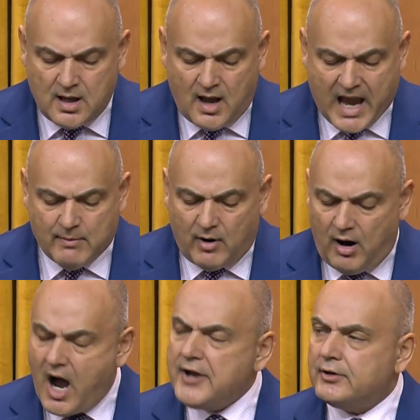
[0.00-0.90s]
I am
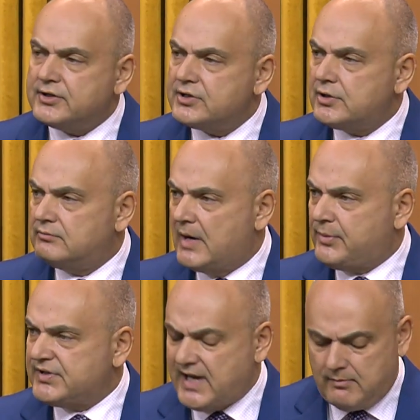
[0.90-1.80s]
honored to
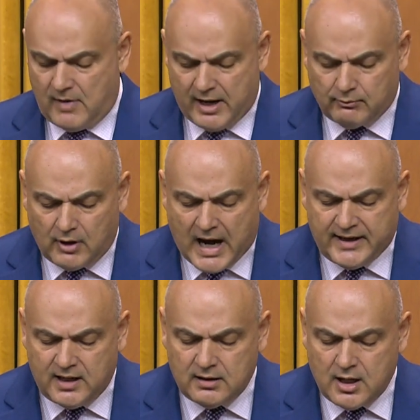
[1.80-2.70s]
represent my
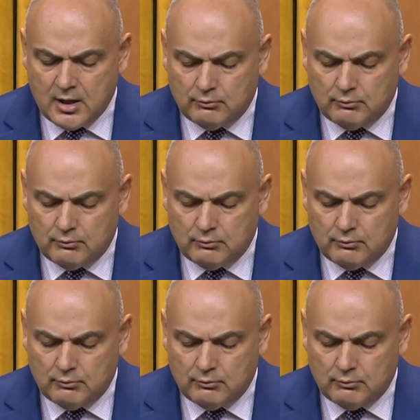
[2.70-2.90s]
riding,